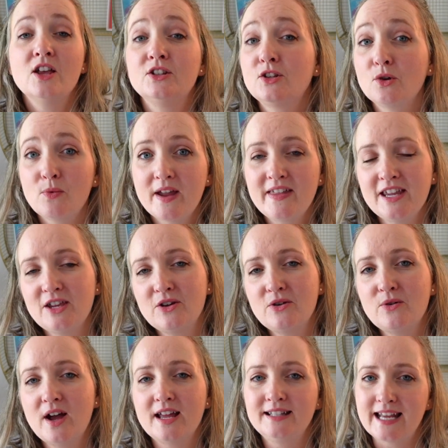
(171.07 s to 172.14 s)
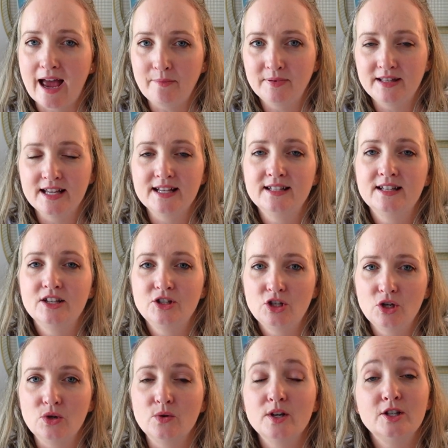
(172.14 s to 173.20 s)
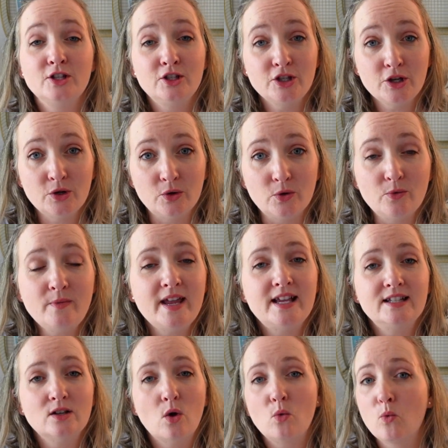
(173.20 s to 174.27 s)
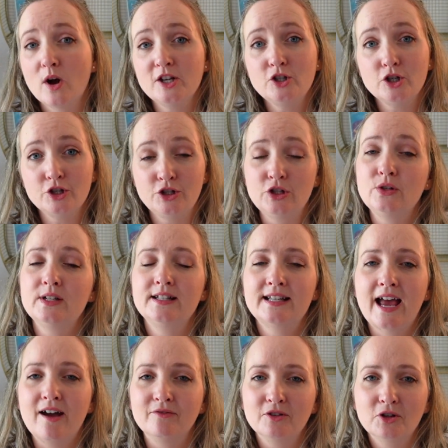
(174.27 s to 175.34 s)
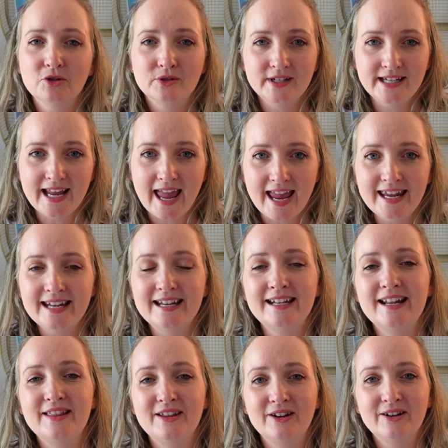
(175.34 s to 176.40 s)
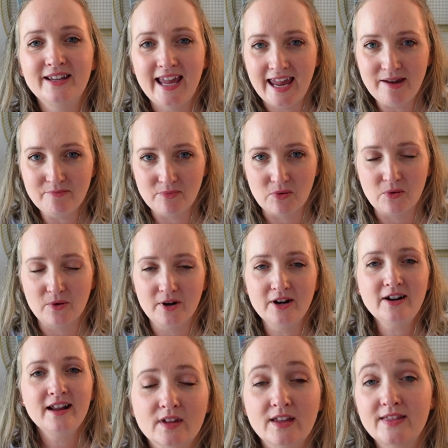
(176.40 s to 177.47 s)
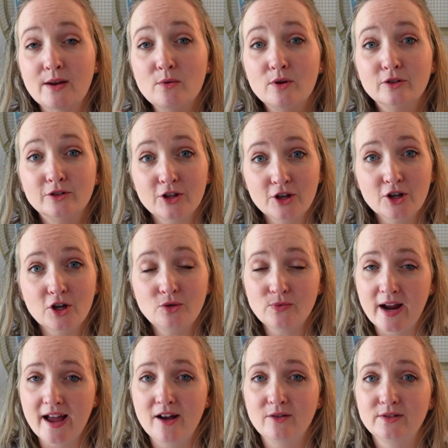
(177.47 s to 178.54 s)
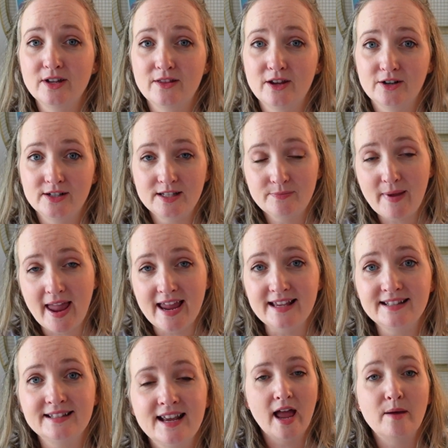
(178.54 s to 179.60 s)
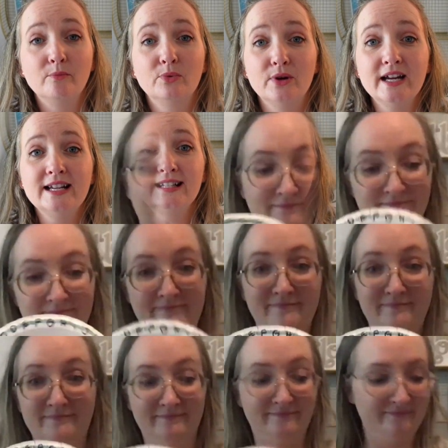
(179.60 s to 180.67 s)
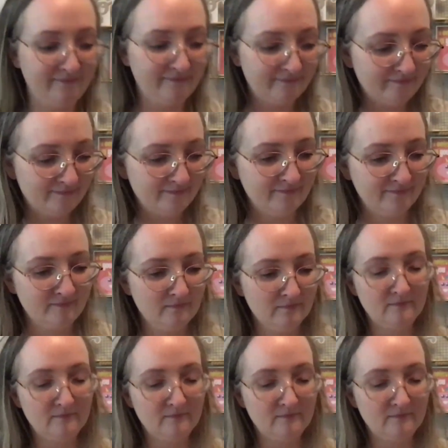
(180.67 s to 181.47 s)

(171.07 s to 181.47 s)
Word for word: So the way that you adapt this to Zoom is once your students have created their game board, they will look around their space and bring something to their